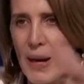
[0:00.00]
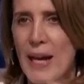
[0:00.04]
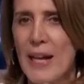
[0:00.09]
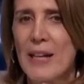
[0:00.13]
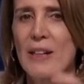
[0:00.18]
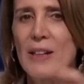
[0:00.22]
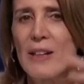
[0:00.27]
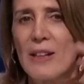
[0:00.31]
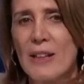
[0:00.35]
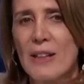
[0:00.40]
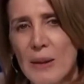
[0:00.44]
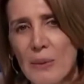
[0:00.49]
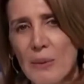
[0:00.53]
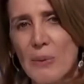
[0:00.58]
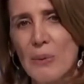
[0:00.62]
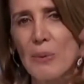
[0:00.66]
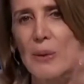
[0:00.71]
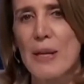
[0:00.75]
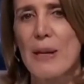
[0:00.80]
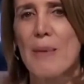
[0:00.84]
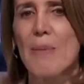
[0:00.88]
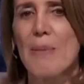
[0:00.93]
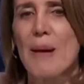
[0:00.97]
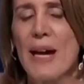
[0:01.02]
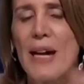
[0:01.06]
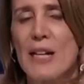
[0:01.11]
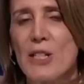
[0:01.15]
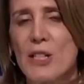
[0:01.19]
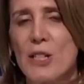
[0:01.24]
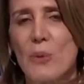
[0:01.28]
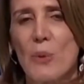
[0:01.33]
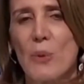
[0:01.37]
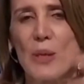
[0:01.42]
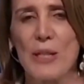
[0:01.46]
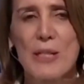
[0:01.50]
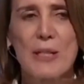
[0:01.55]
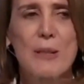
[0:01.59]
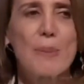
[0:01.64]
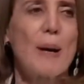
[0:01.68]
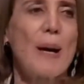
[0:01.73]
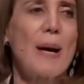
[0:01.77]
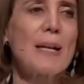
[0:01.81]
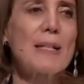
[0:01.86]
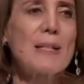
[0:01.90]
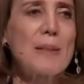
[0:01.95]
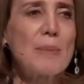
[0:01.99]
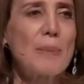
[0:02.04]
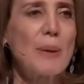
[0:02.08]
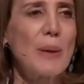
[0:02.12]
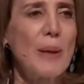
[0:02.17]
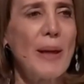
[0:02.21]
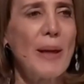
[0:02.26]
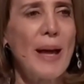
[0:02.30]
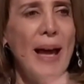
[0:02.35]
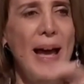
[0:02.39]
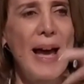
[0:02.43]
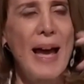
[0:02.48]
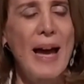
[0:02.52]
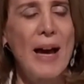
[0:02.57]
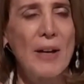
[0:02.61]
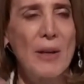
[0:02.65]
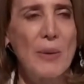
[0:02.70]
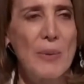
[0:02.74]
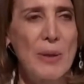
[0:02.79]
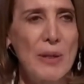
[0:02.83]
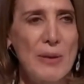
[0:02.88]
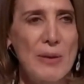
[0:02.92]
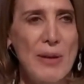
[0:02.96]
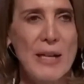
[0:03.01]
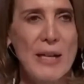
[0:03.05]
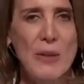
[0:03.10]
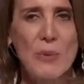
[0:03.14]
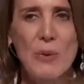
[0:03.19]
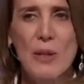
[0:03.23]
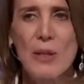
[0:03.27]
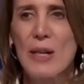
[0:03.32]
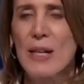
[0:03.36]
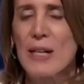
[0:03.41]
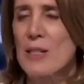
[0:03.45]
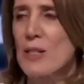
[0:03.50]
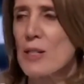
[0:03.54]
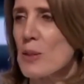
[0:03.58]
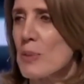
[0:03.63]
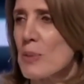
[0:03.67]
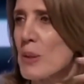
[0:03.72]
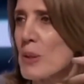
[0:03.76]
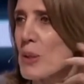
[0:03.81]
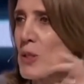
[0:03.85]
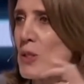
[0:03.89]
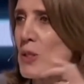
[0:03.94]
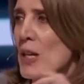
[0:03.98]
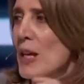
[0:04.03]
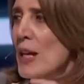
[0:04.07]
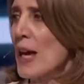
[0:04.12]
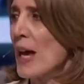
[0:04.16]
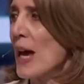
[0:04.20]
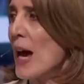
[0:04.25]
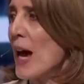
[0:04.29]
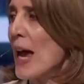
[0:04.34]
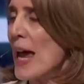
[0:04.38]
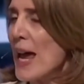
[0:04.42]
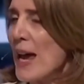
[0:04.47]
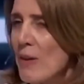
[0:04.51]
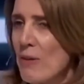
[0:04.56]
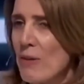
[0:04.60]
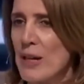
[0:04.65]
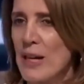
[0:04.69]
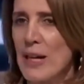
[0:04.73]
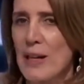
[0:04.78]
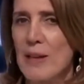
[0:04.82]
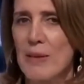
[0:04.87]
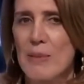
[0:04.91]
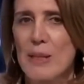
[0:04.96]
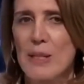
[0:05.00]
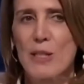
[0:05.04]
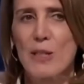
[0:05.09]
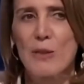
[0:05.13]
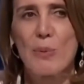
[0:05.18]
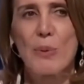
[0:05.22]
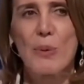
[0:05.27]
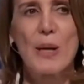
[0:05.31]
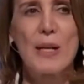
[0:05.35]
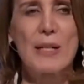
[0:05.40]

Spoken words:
radically reimagine what is possible, how you interact with customers, every element of